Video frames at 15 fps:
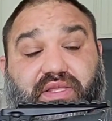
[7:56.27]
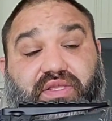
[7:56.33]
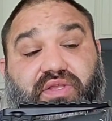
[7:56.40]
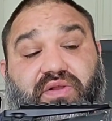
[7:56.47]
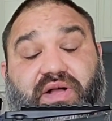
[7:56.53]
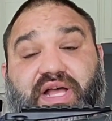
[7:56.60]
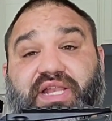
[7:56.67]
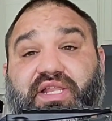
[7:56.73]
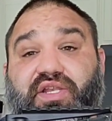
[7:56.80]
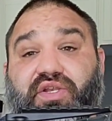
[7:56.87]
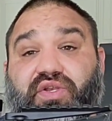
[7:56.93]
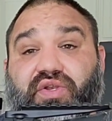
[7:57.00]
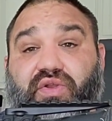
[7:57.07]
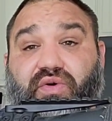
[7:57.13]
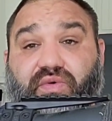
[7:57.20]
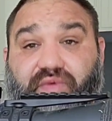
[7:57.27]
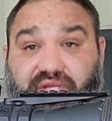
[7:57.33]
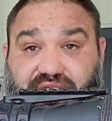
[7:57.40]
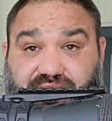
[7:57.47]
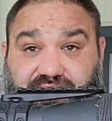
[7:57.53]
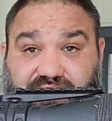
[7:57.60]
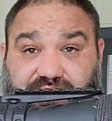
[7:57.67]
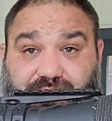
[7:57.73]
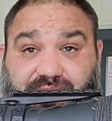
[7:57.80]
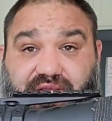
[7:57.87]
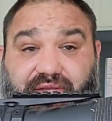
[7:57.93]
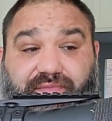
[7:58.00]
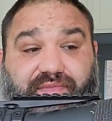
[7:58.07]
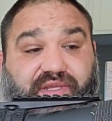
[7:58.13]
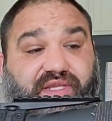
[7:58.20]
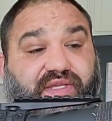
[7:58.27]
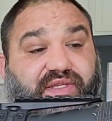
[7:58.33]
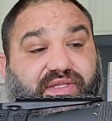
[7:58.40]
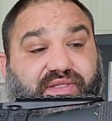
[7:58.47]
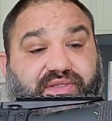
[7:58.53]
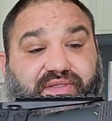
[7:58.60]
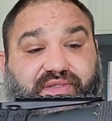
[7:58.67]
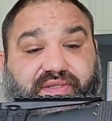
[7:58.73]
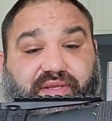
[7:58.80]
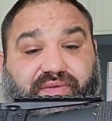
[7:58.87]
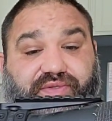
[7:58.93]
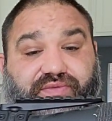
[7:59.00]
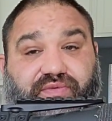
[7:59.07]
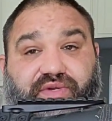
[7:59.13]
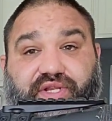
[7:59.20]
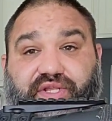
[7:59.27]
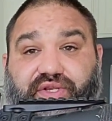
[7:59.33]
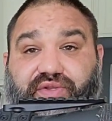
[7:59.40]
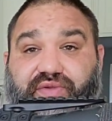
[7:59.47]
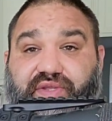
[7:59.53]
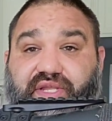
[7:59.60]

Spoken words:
you know, I didn't know what to expect because I was running new